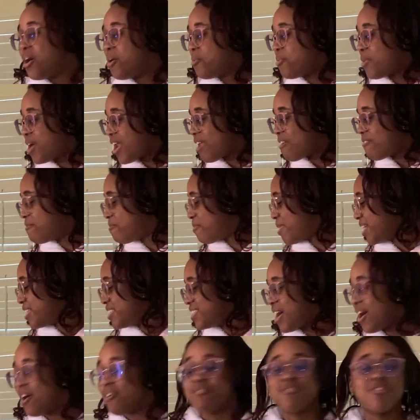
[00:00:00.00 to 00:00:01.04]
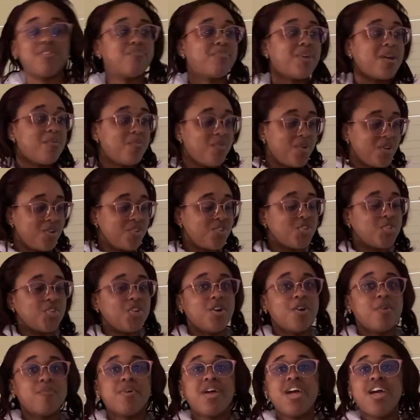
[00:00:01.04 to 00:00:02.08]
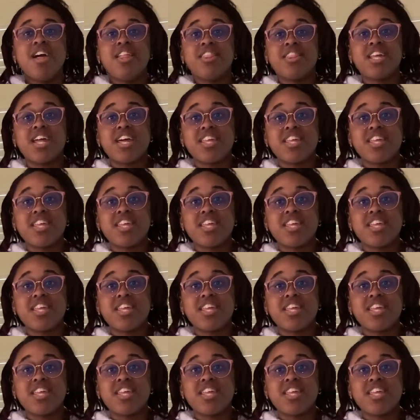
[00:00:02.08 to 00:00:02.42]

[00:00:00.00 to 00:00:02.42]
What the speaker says: what I've picked out from my wardrobe that I